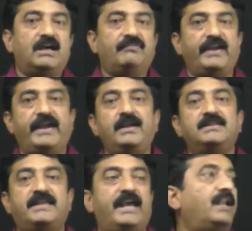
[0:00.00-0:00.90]
of a
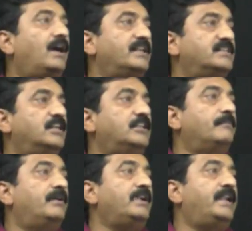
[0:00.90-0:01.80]
scalar is
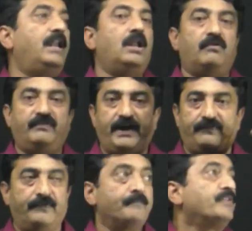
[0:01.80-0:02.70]
nothing but del of
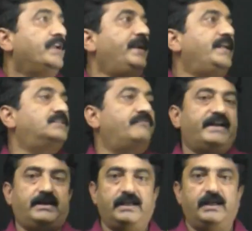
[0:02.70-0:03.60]
f. It is
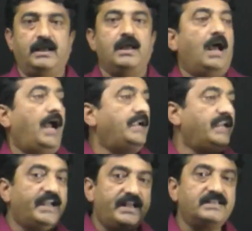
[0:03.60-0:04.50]
vector and
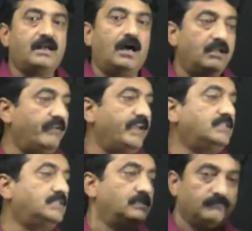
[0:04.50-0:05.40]
it is
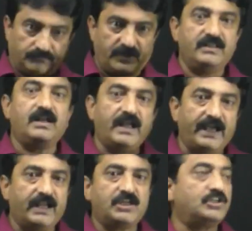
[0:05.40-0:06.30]
always in the
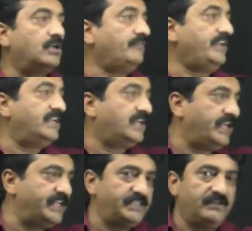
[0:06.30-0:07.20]
direction of
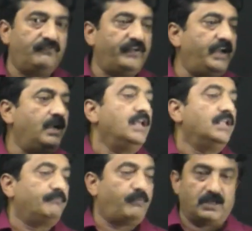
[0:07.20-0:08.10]
increasing field.
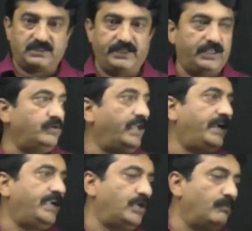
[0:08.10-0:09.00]
Positive,
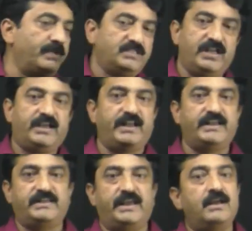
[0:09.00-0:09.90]
negative means
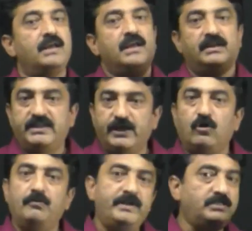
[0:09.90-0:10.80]
decreasing,
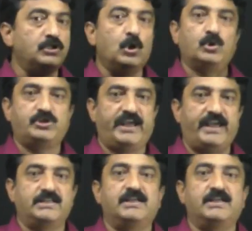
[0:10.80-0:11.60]
zero means no change,